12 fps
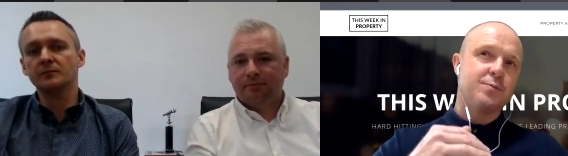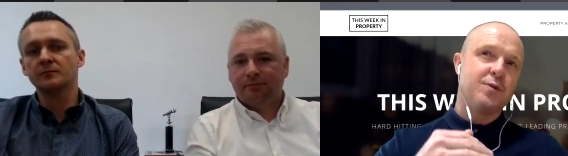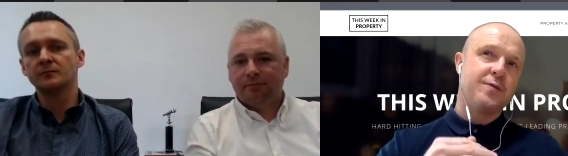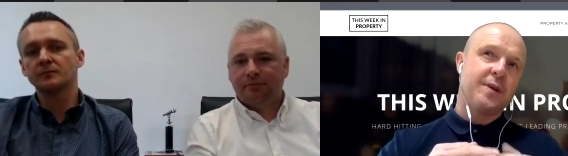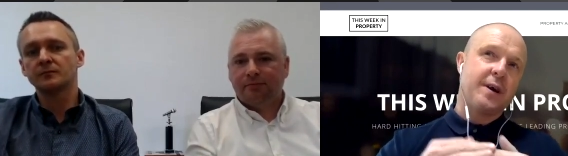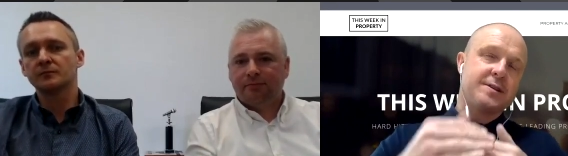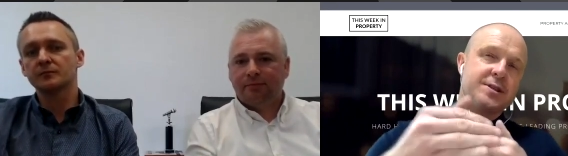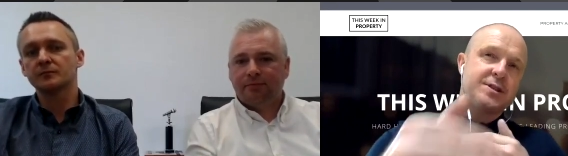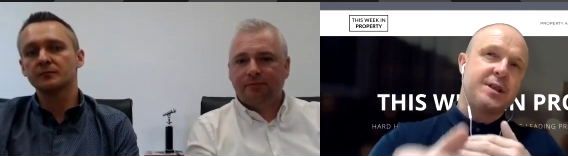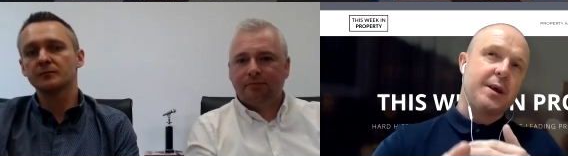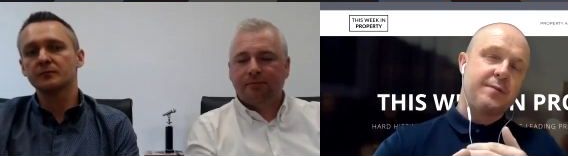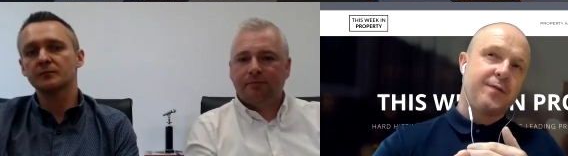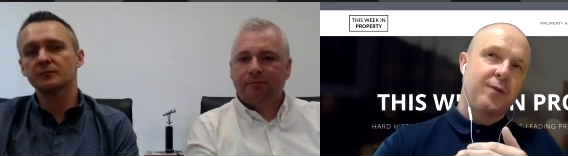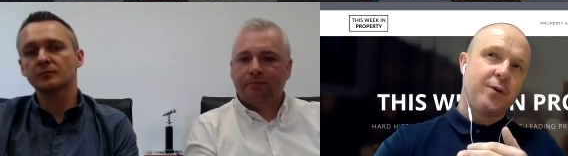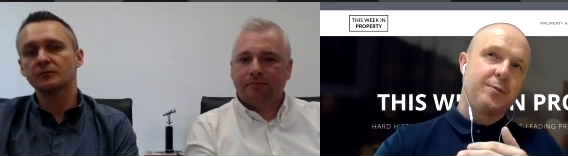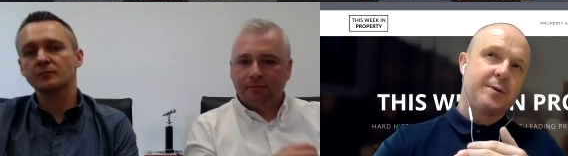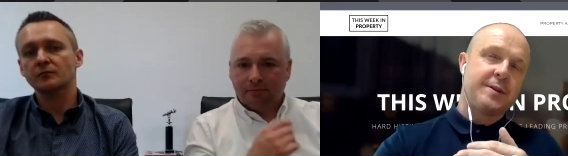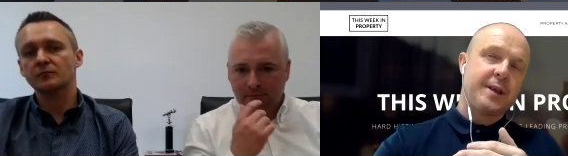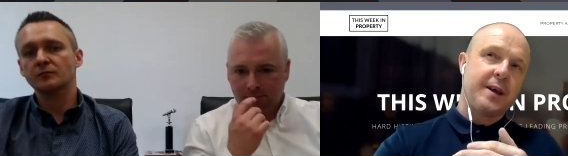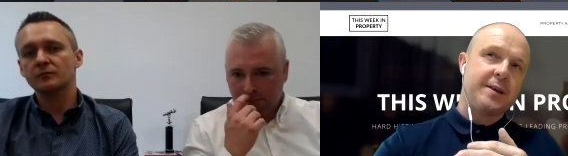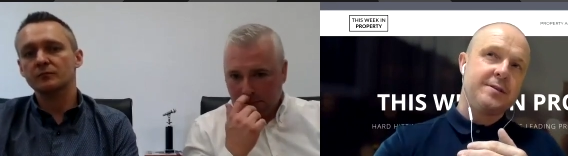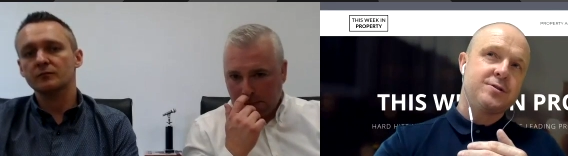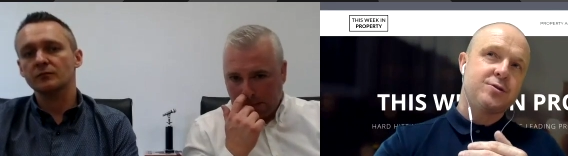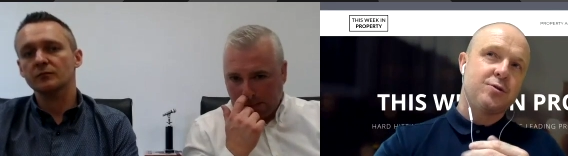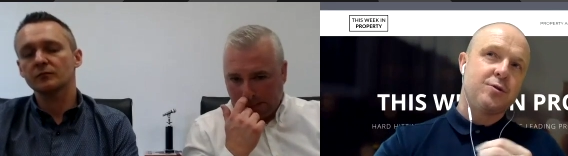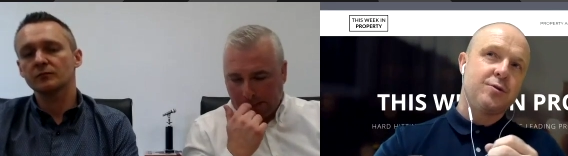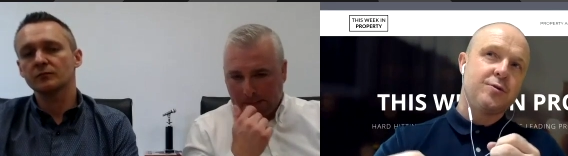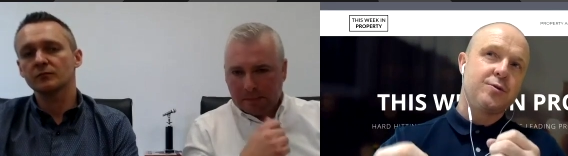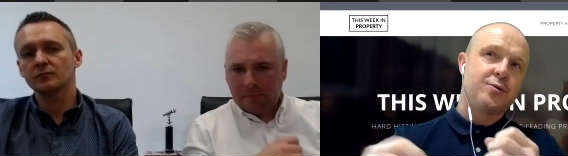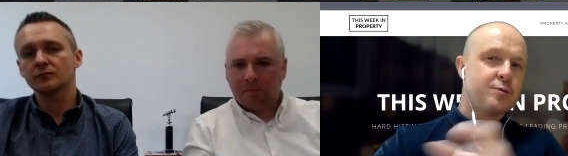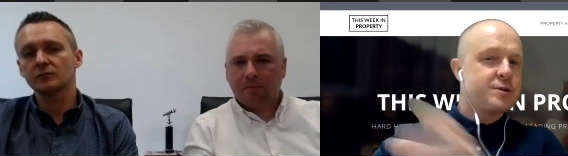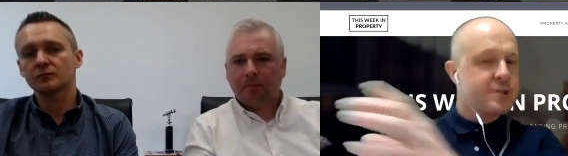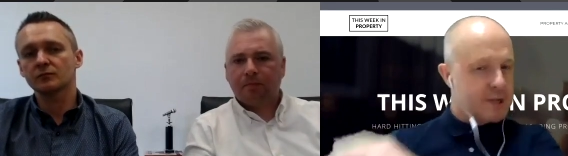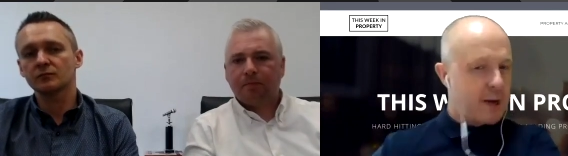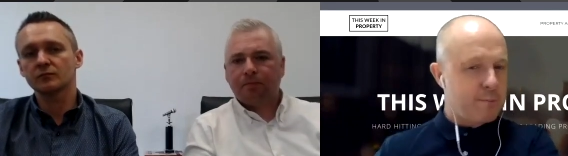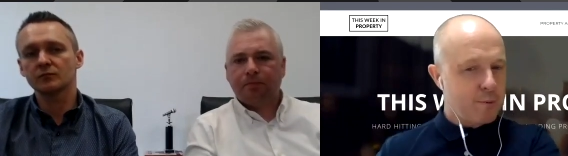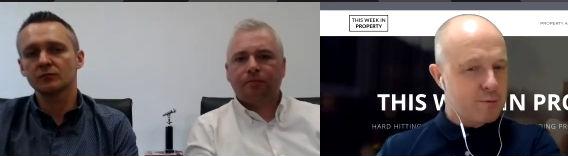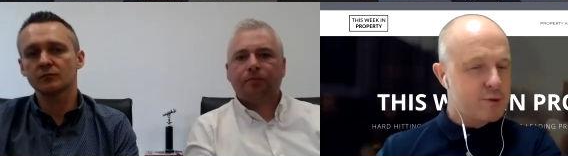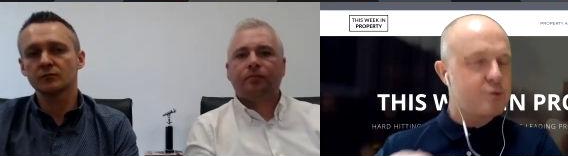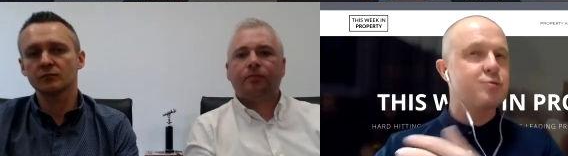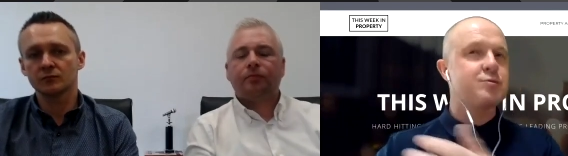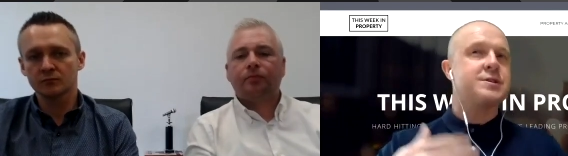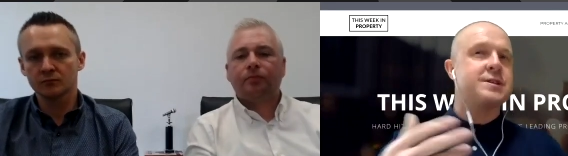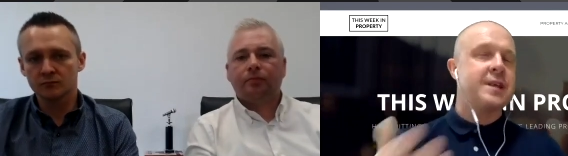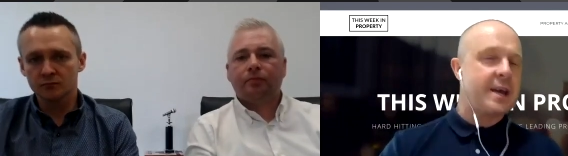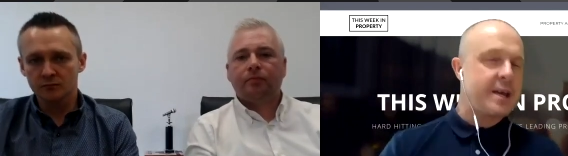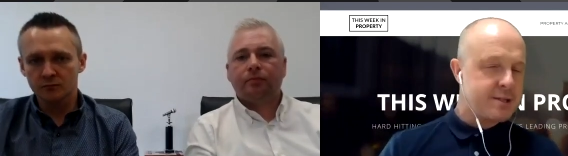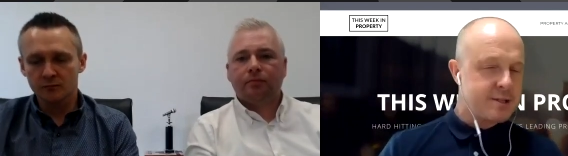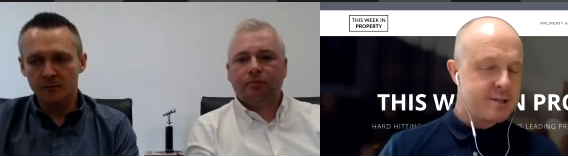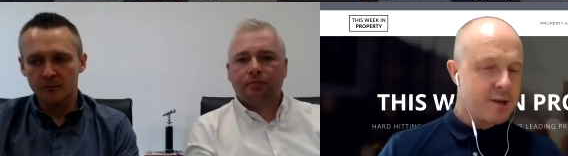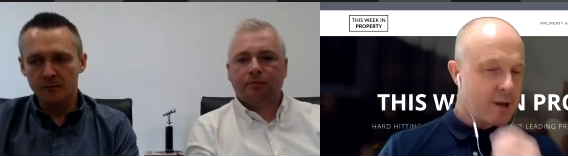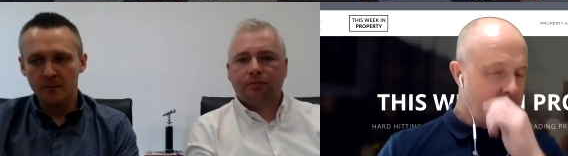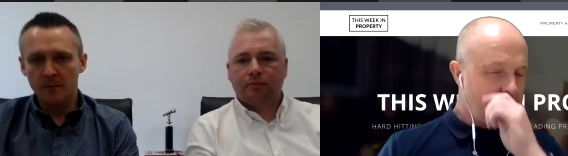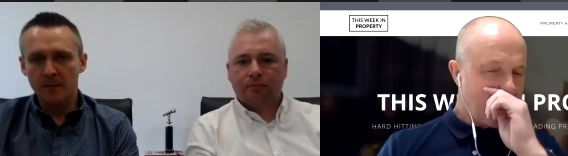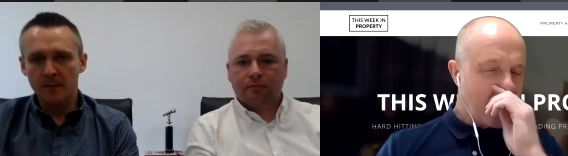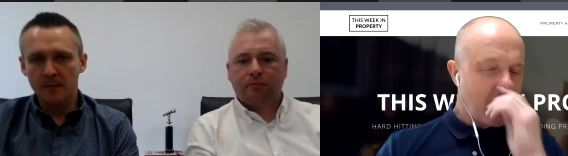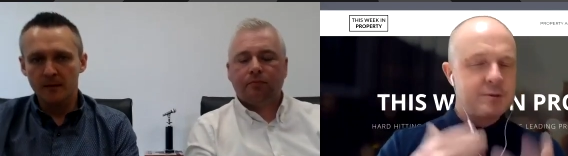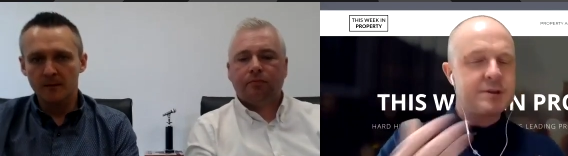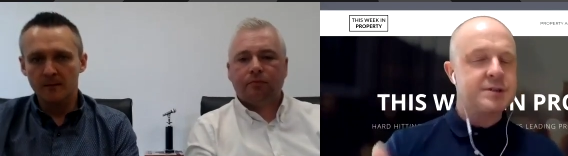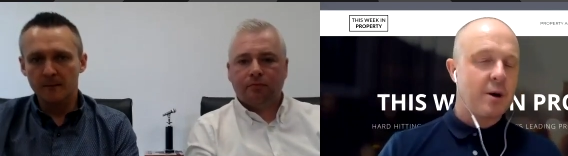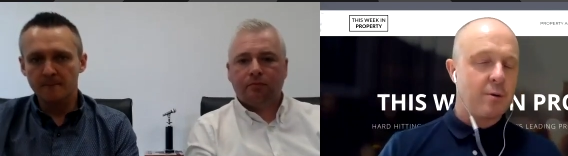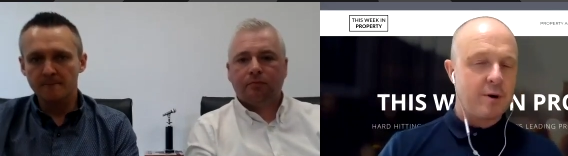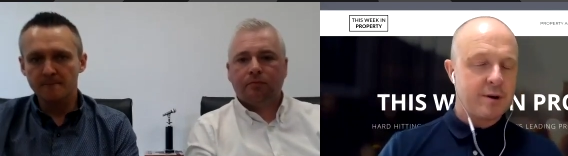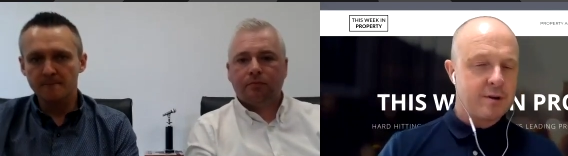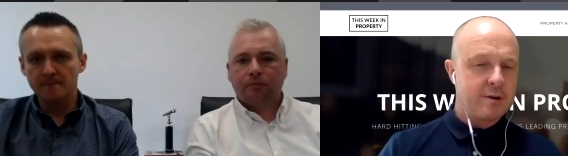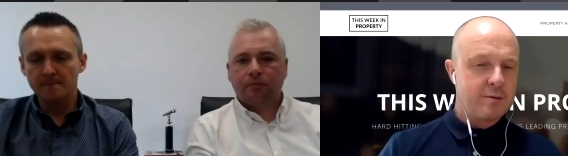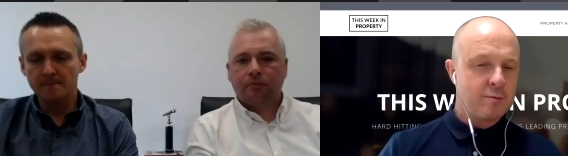Speaker 1: move that step forward then. So those samples, those tests, how does that work?